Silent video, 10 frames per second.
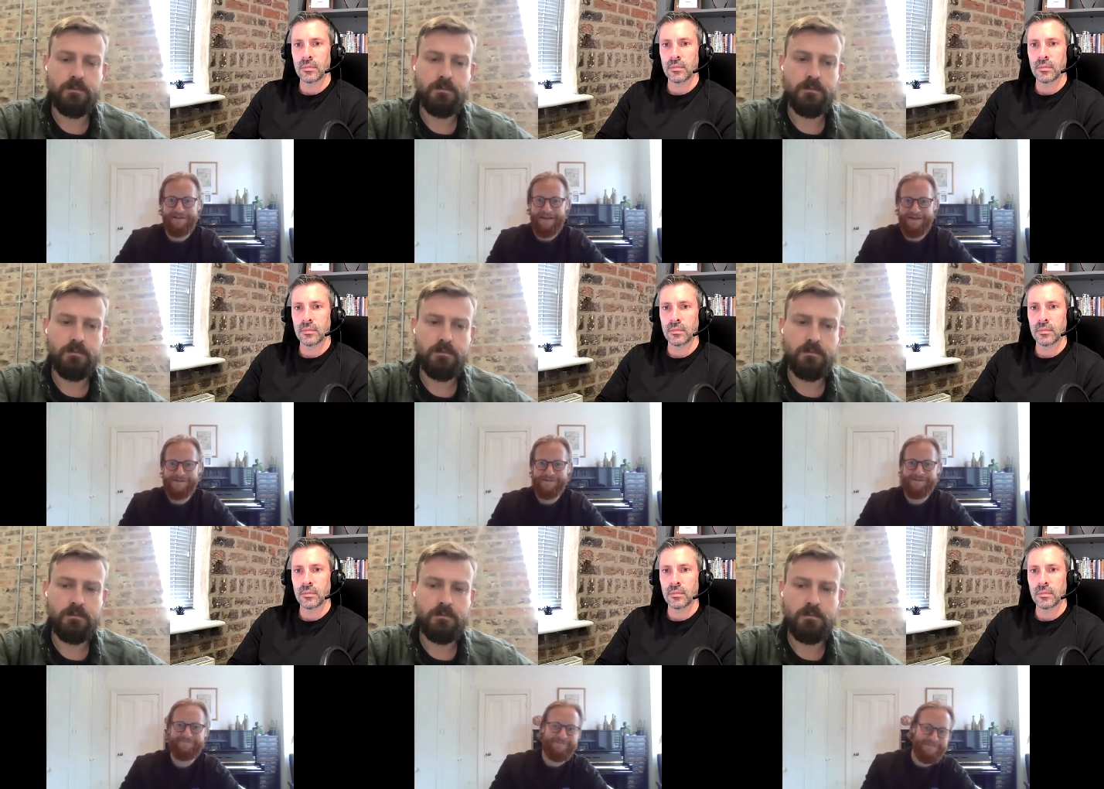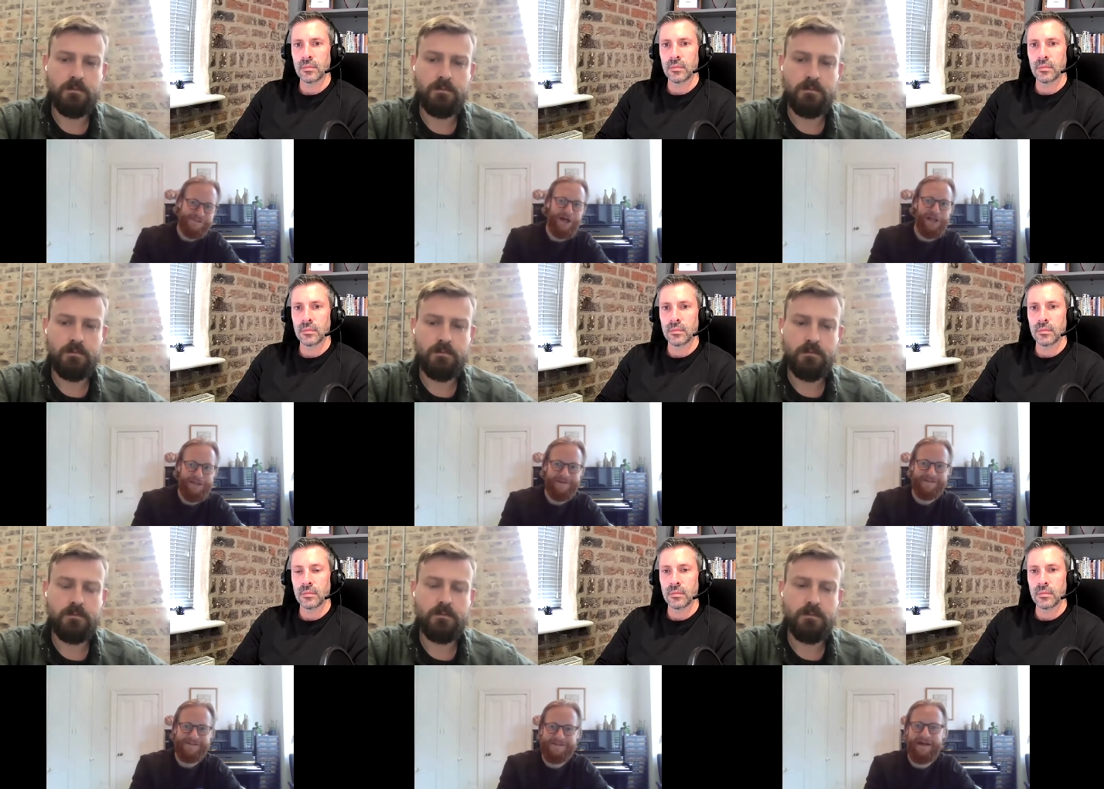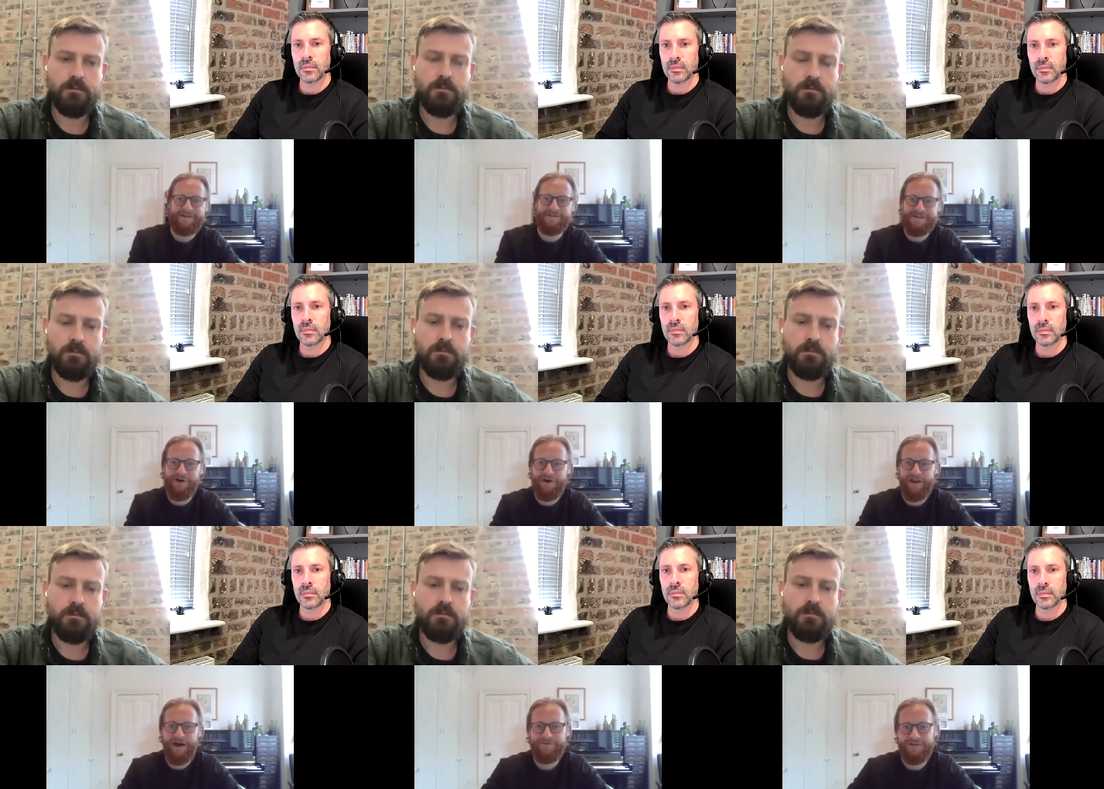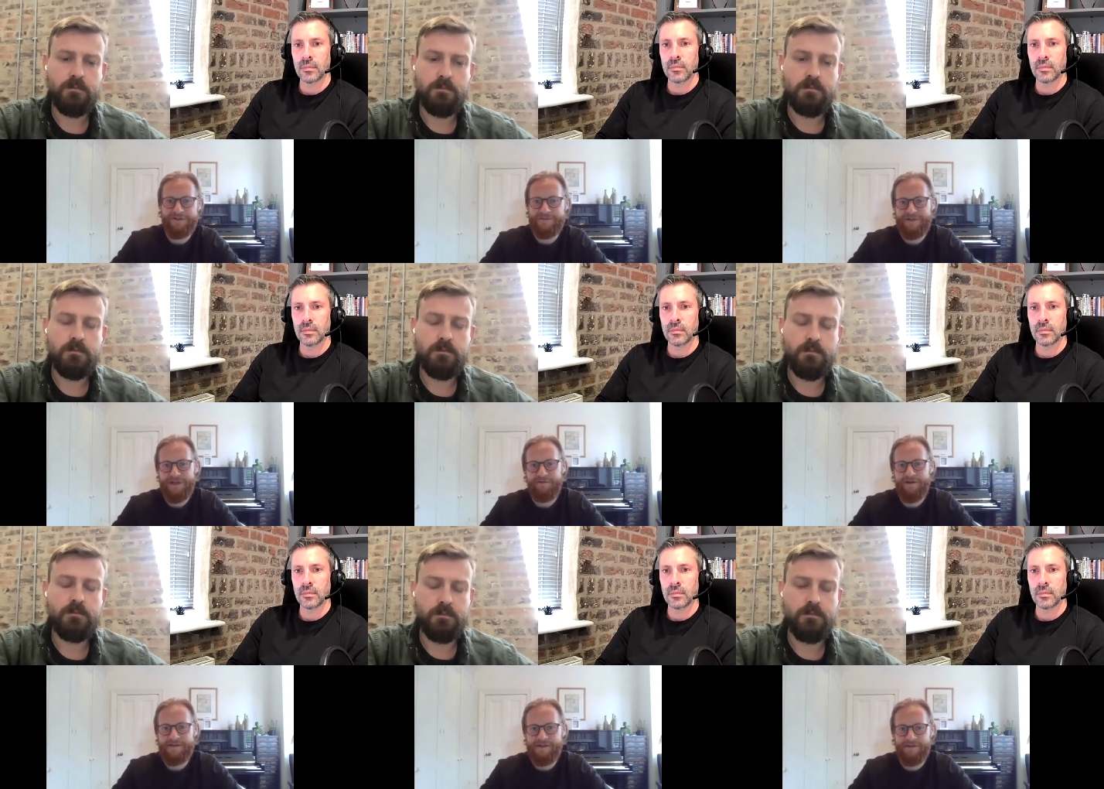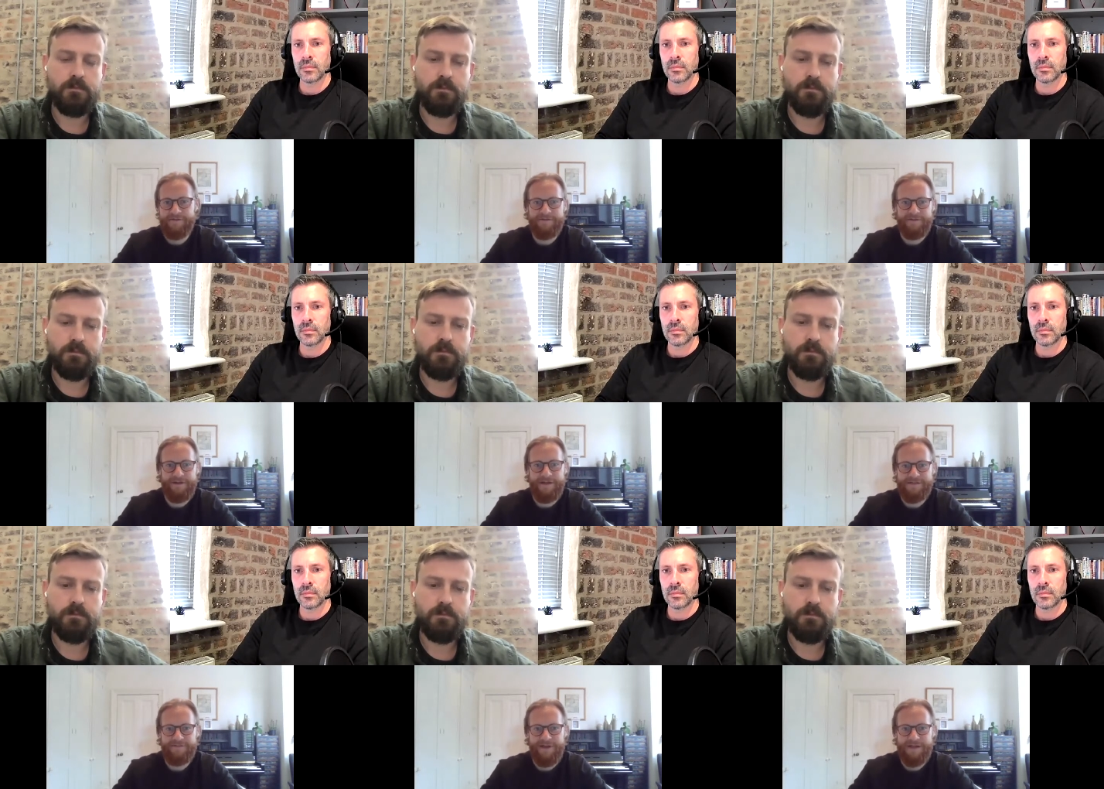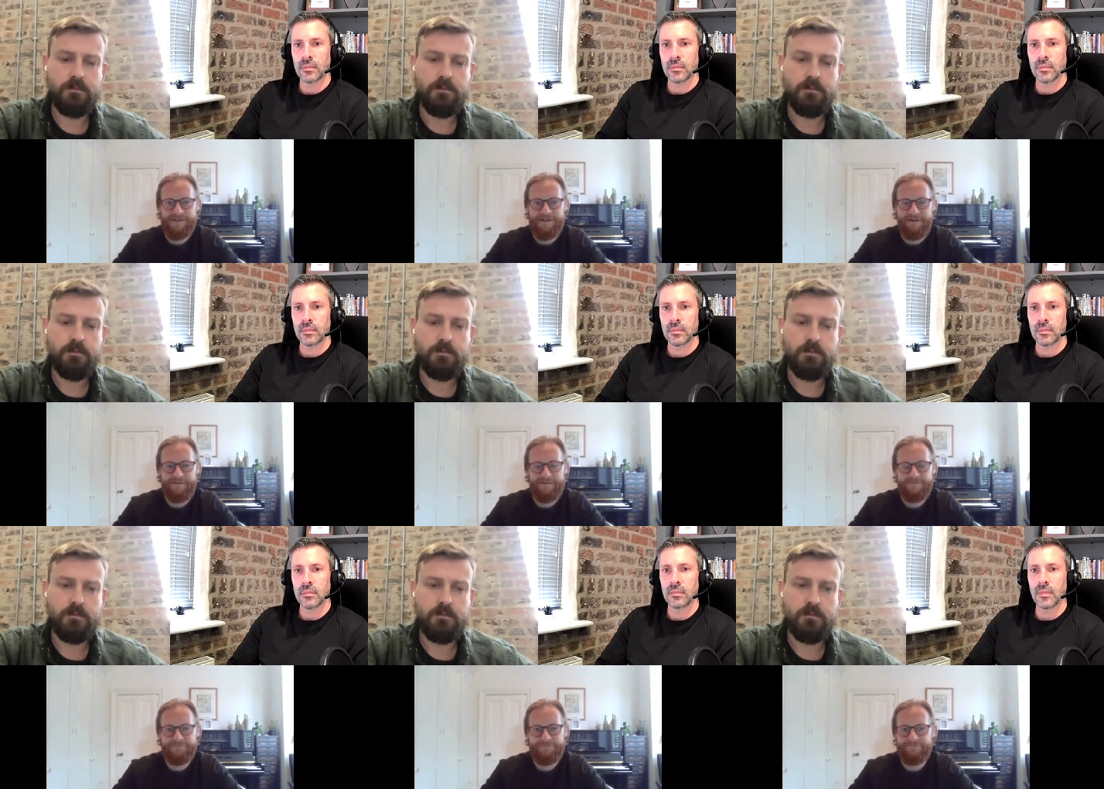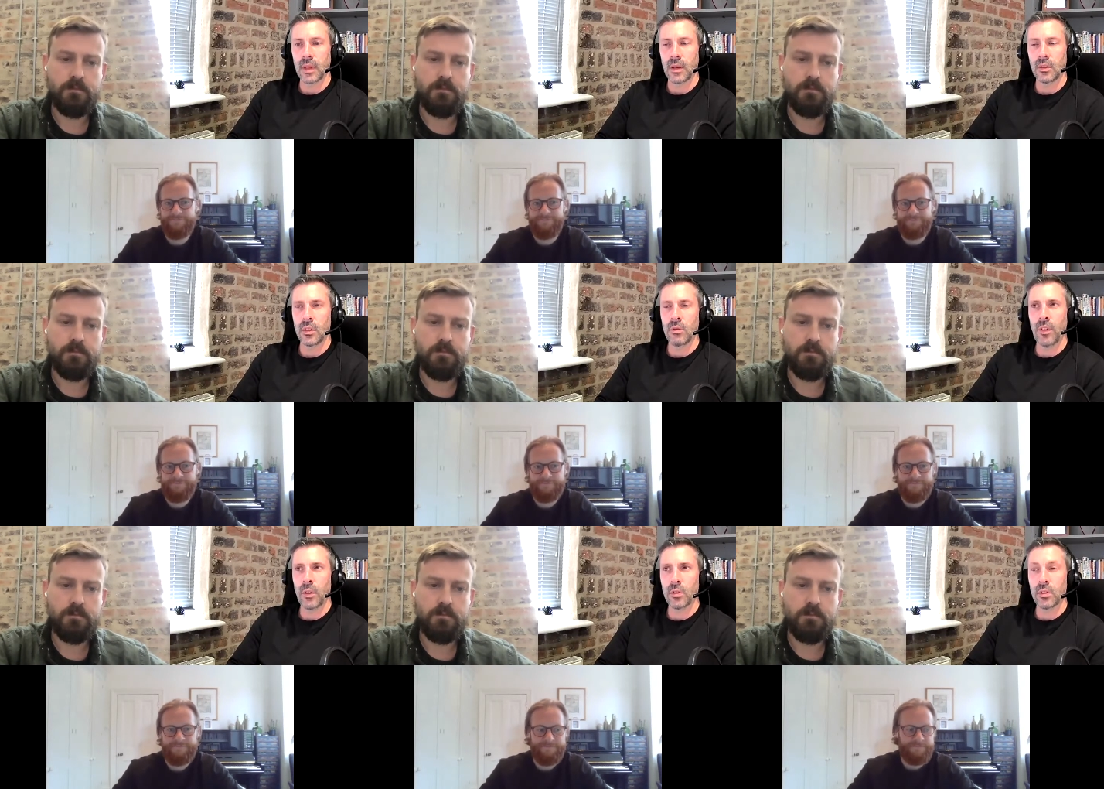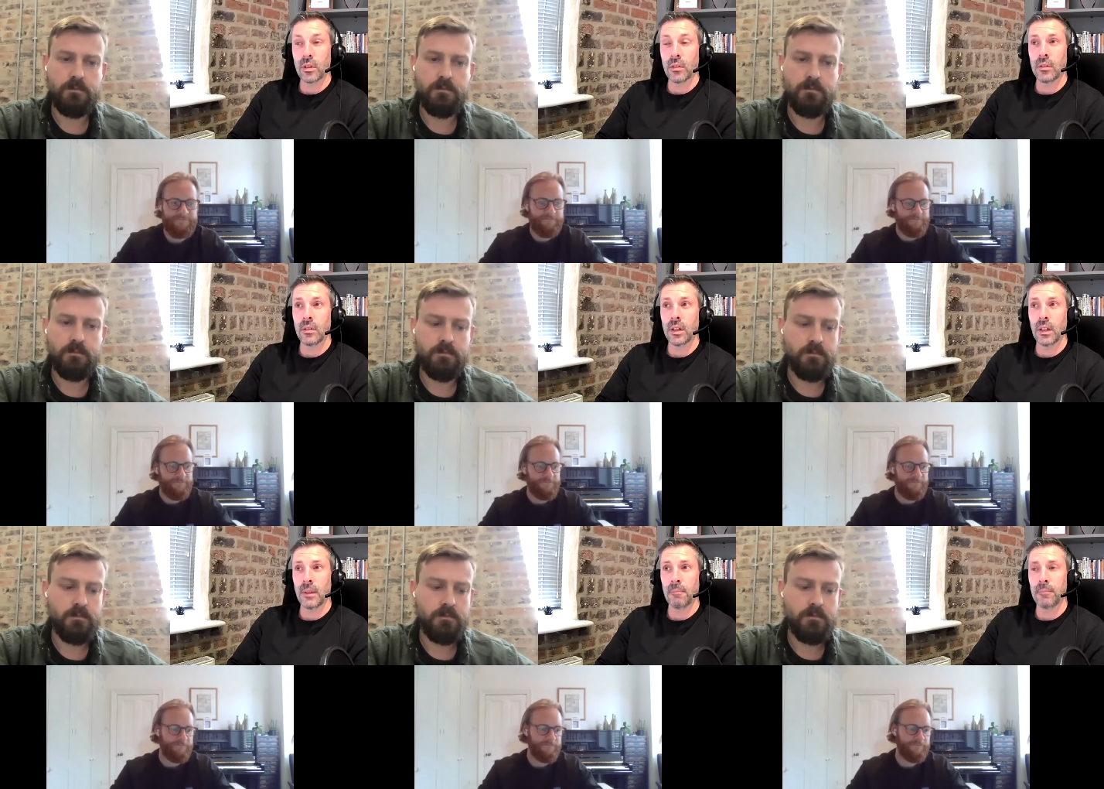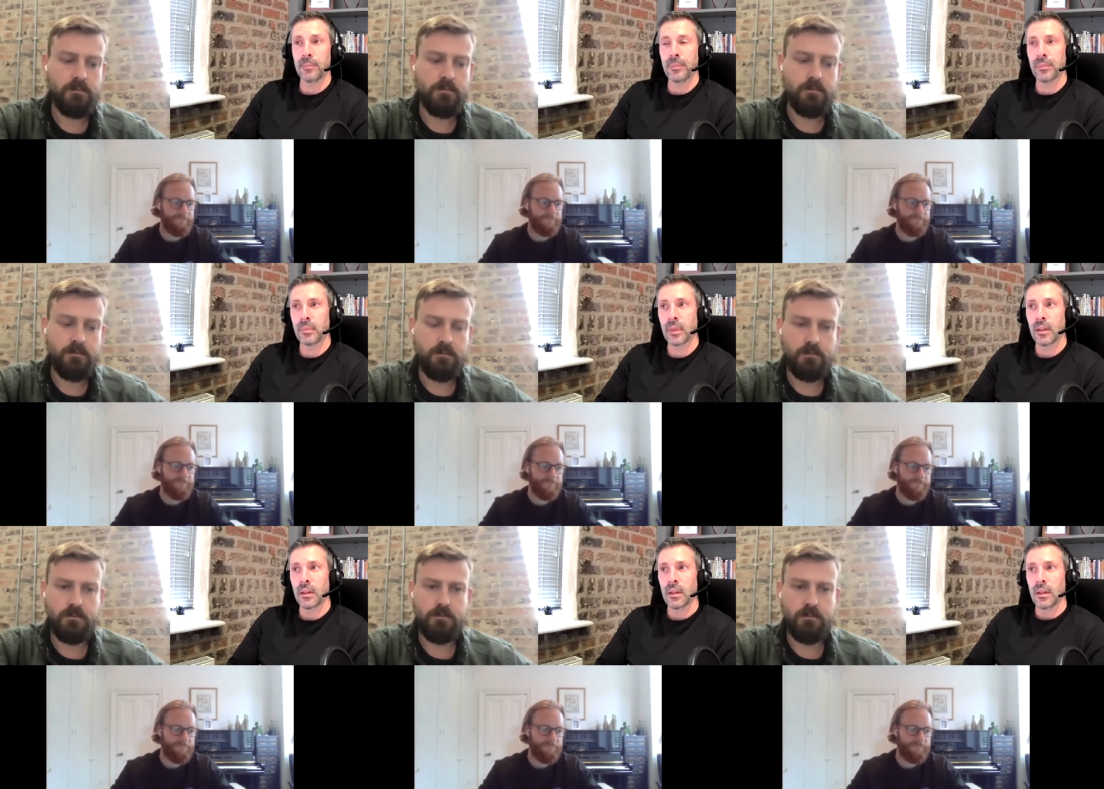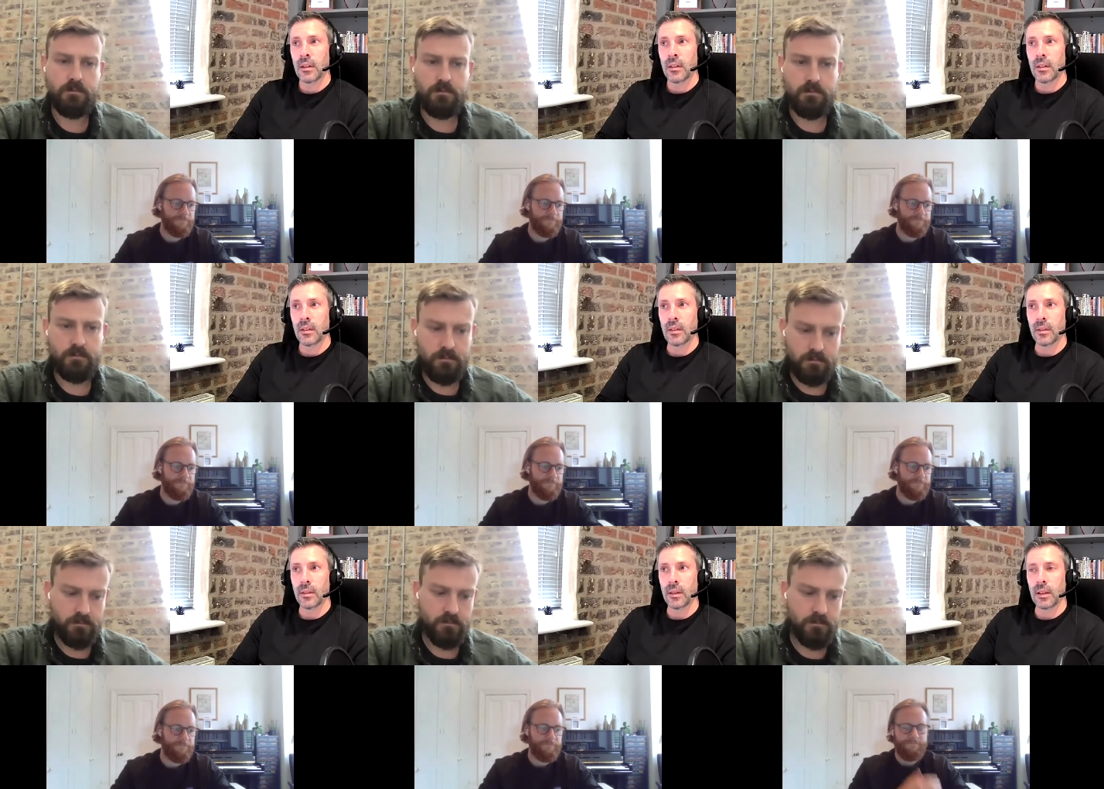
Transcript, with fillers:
Speaker 1: the leads and turn them into sales? It's not enough to just be generating lists of data.
Speaker 2: Mm. And do you focus on um, like